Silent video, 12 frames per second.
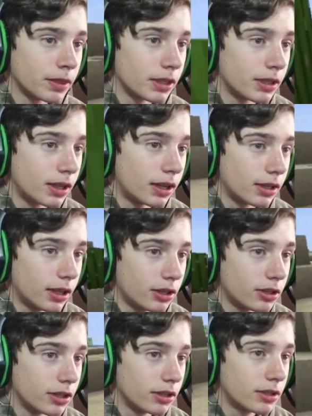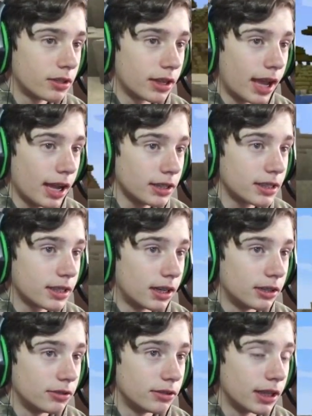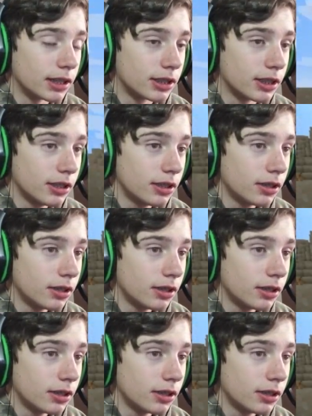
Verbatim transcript: Let's not touch this. Cactus got a new texture.